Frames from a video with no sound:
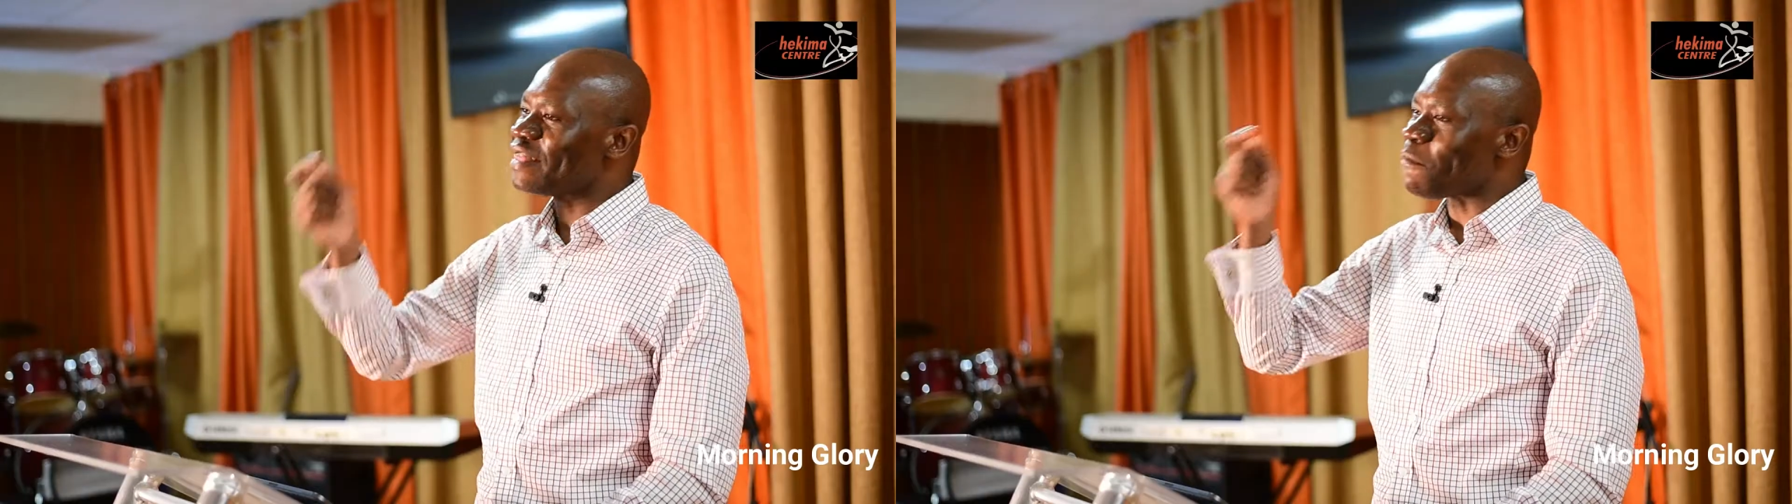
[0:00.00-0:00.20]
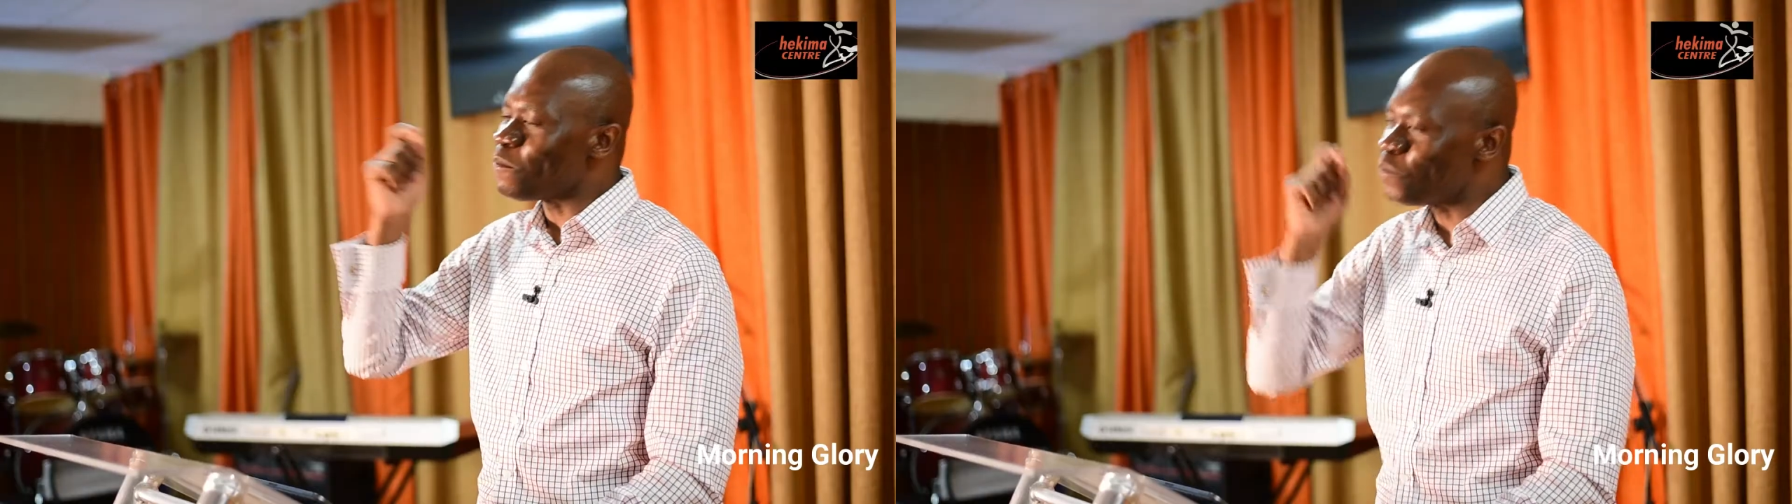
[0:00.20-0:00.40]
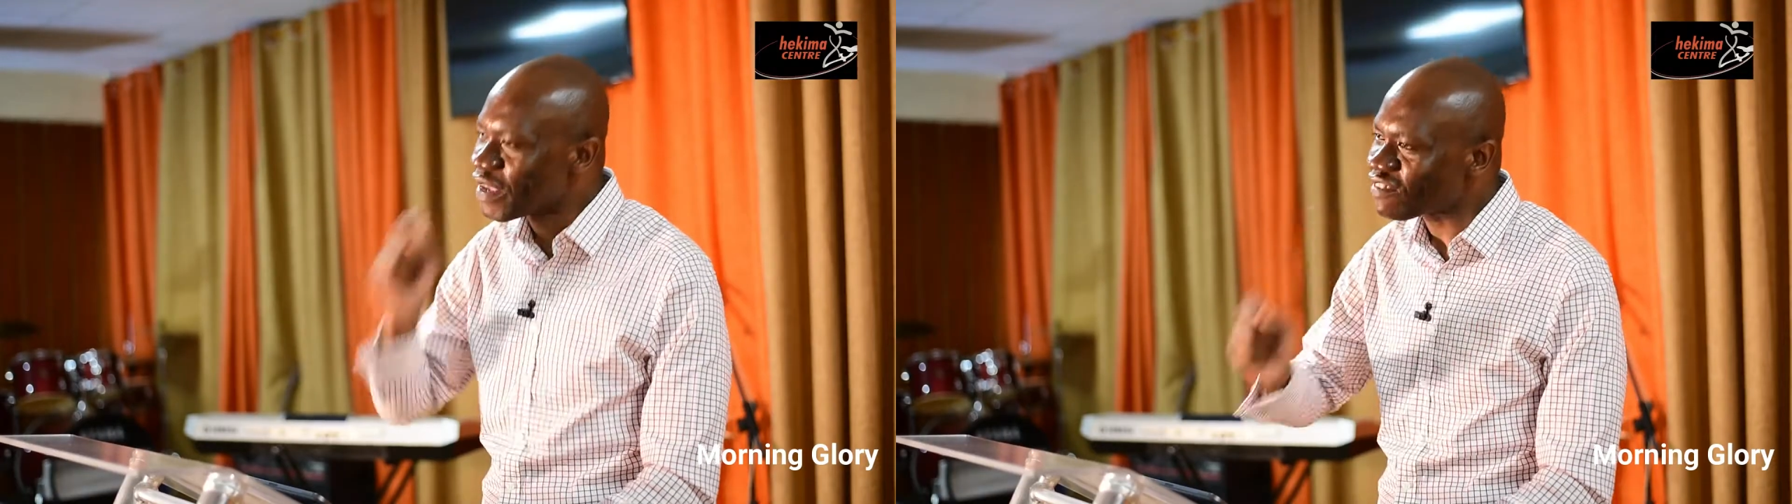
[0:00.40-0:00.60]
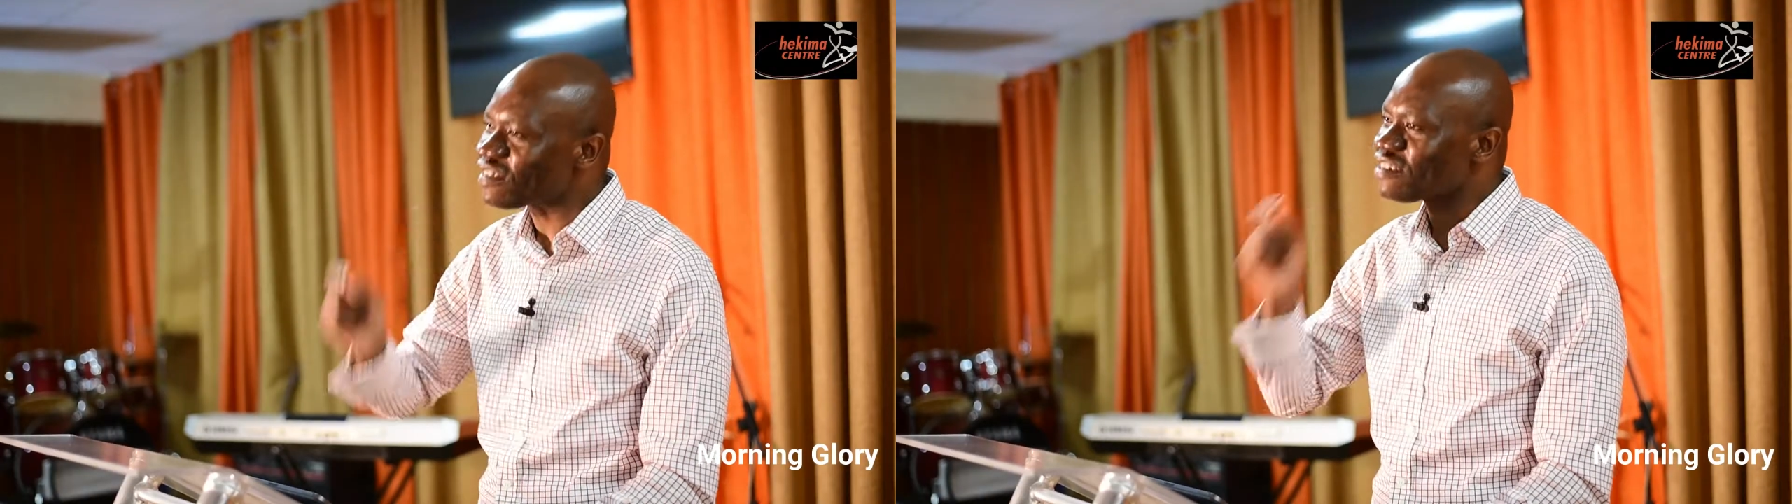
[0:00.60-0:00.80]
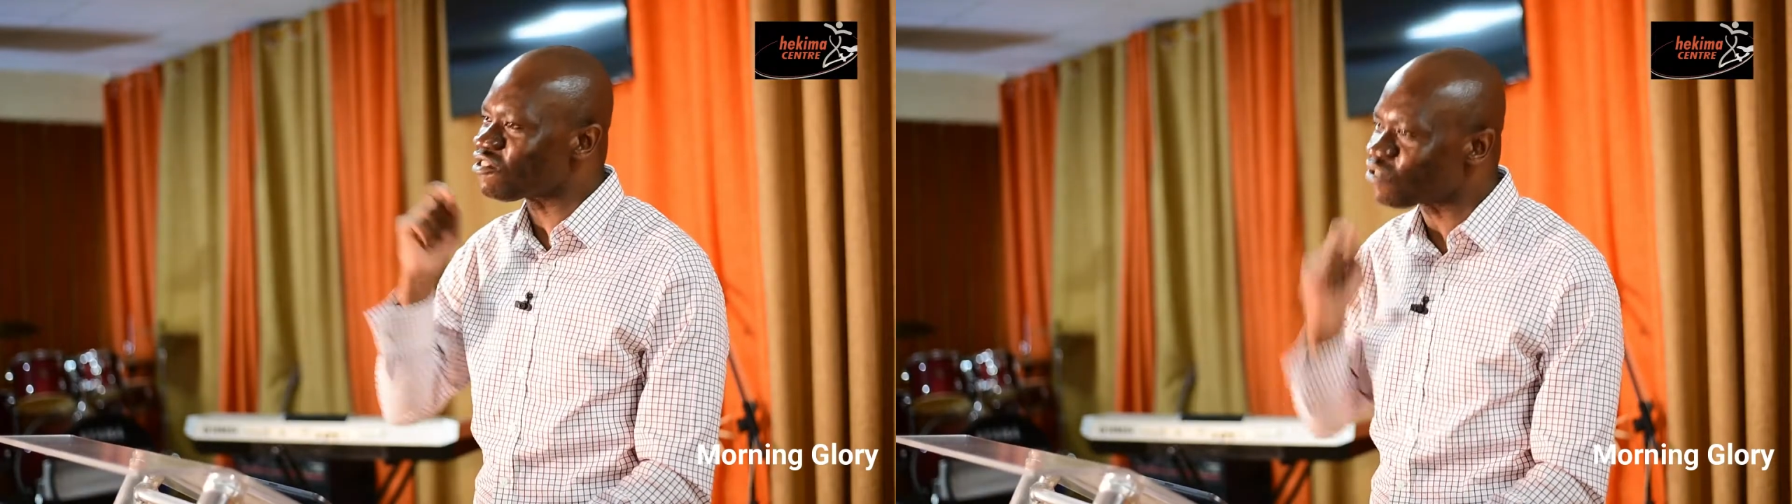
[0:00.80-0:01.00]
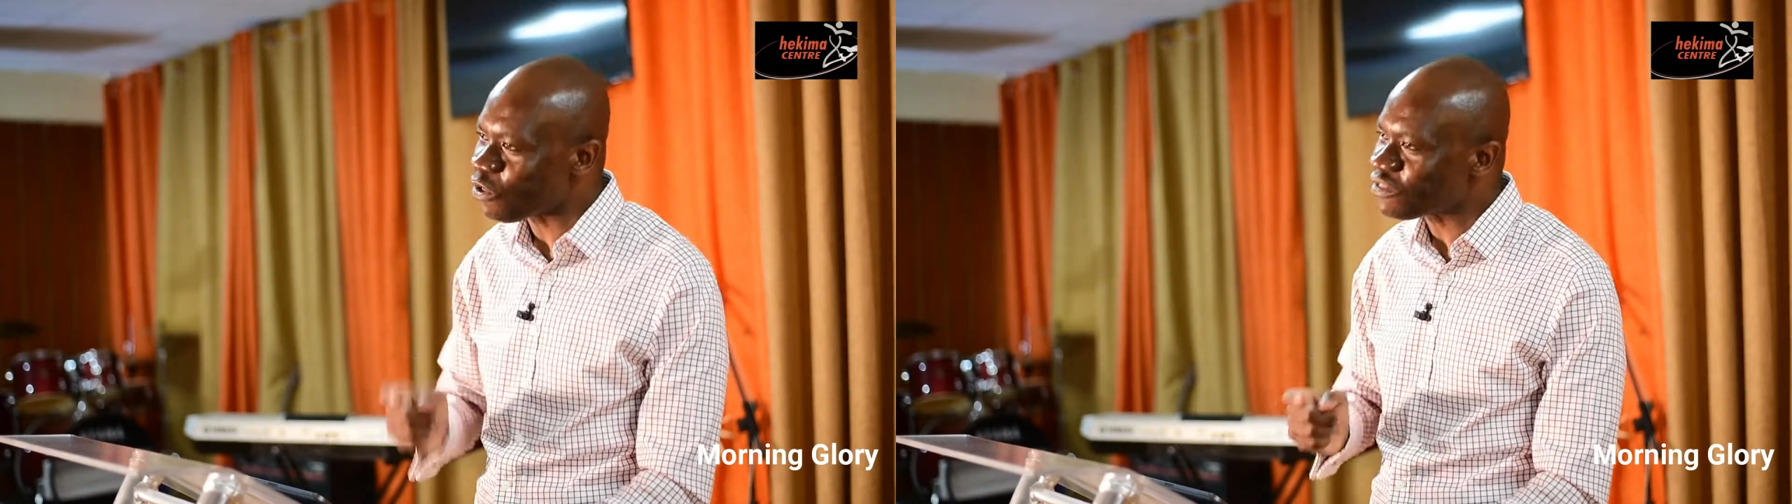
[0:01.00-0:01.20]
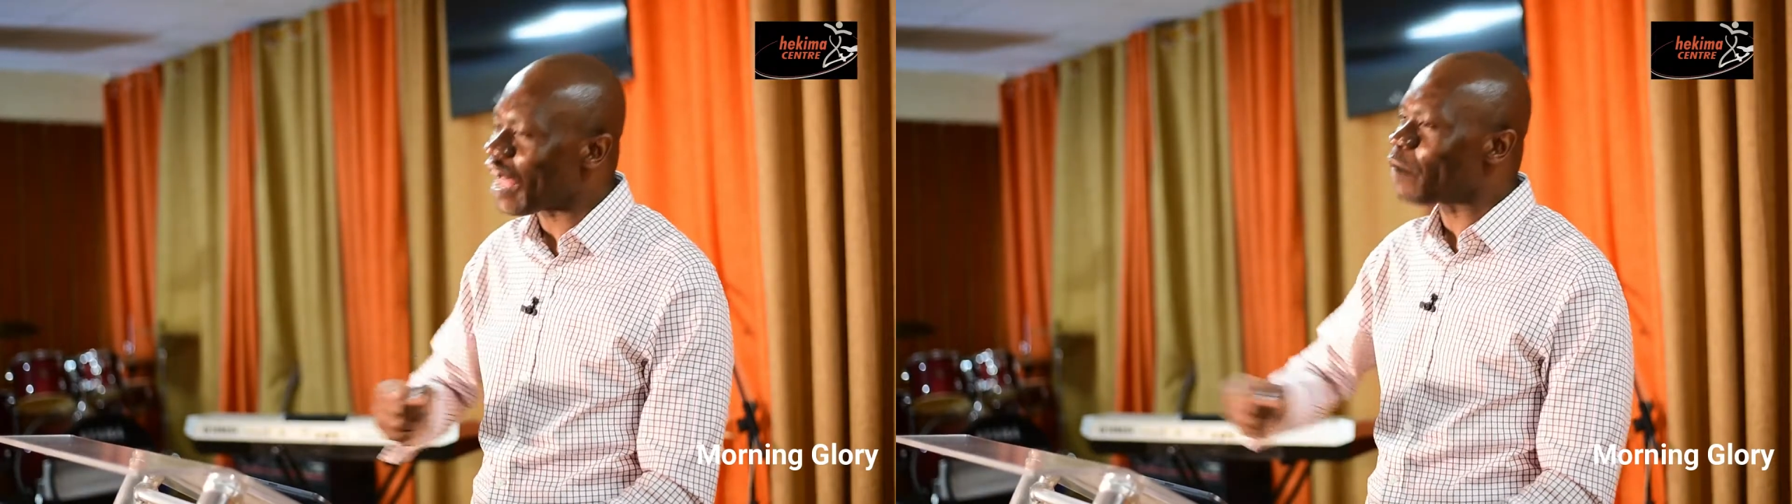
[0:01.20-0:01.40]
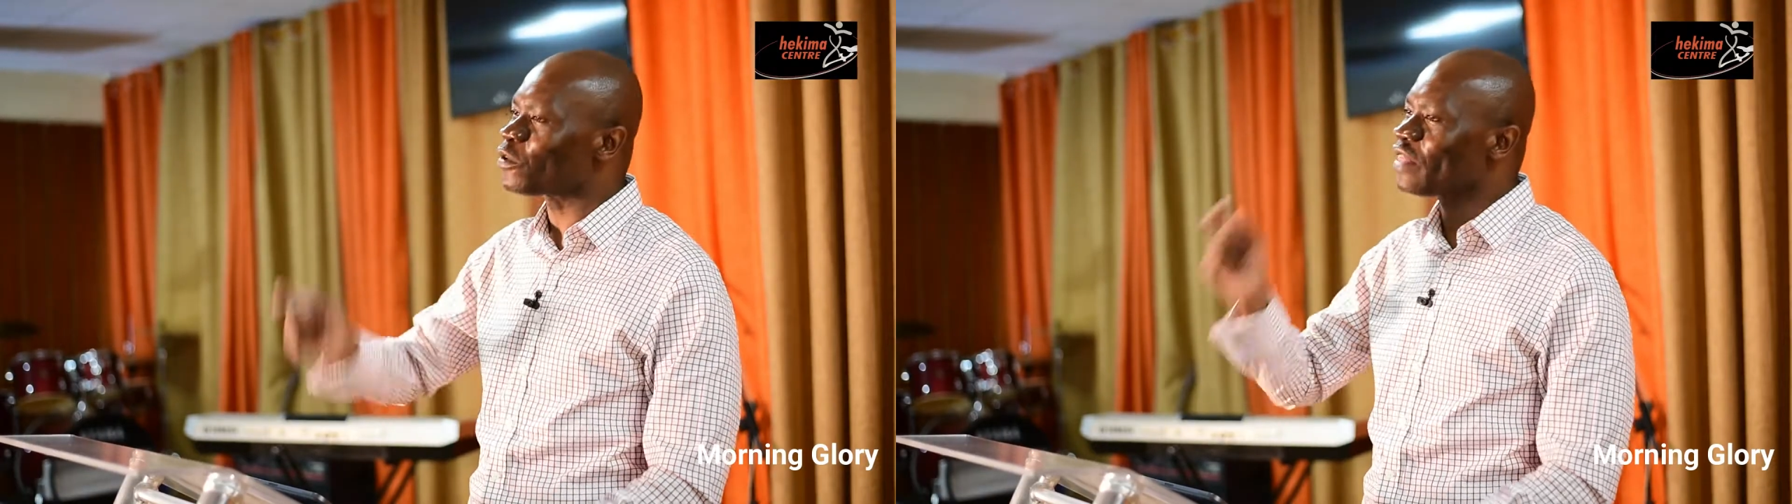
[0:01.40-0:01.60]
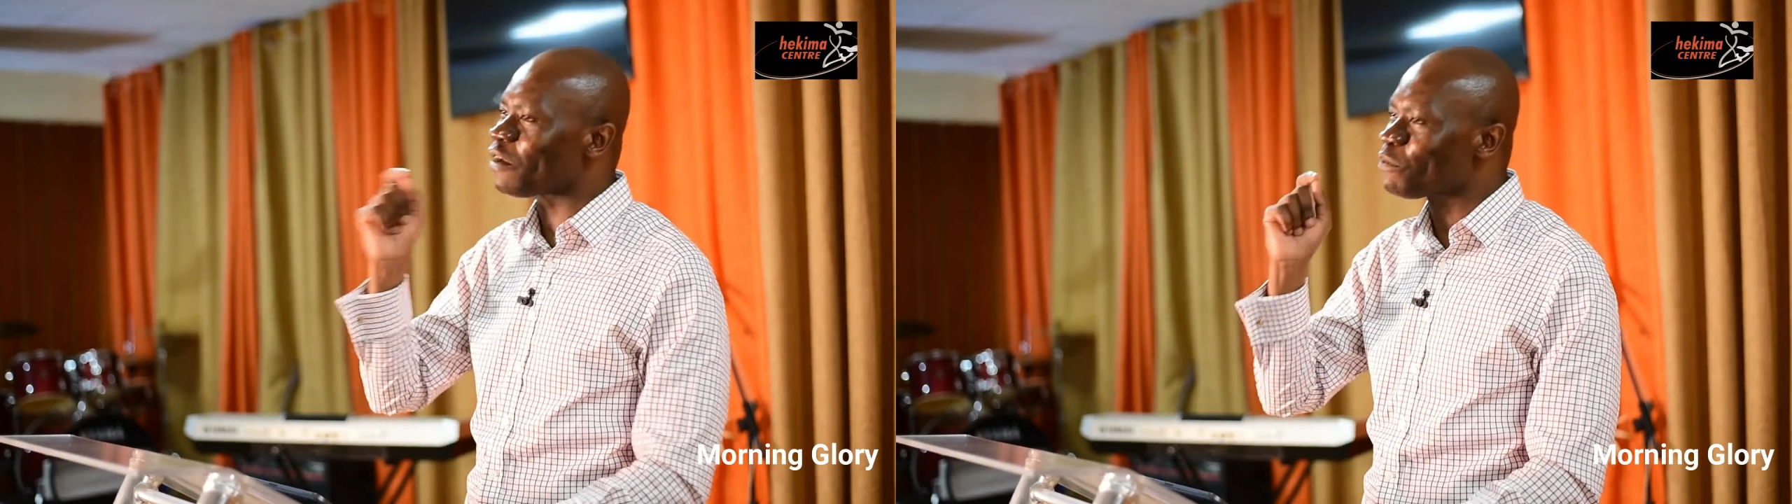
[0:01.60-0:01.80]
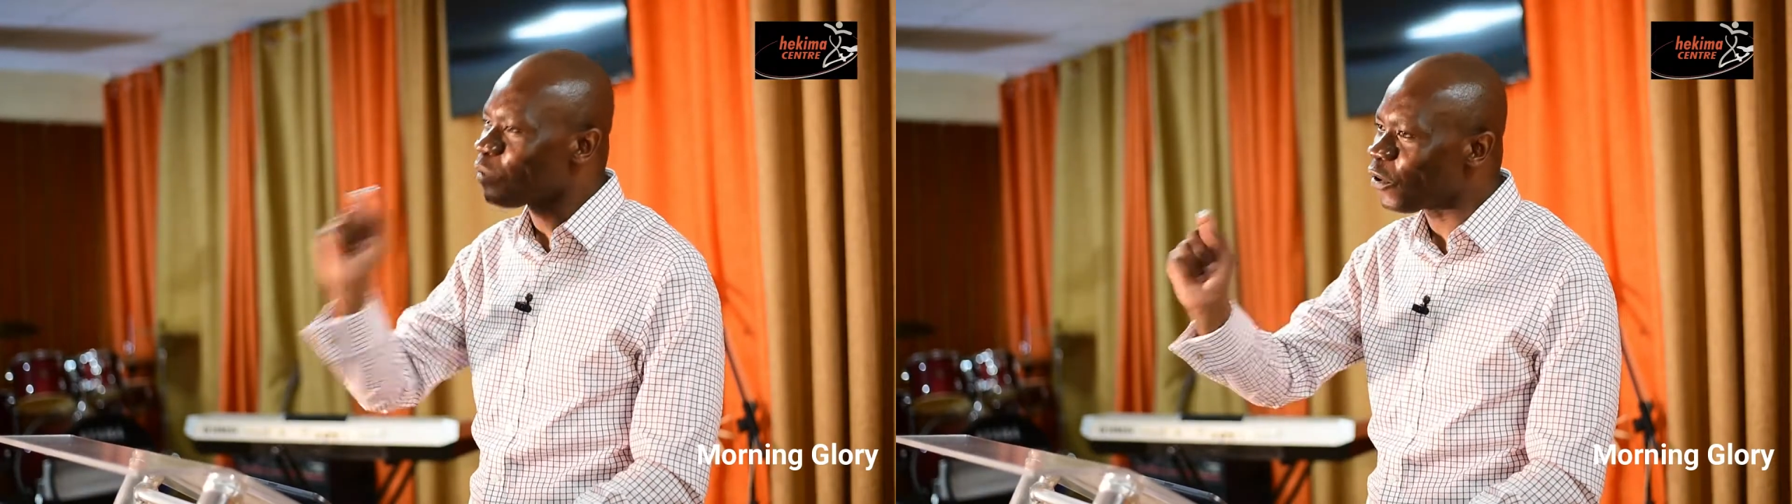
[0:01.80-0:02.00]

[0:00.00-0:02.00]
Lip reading: the best results up to that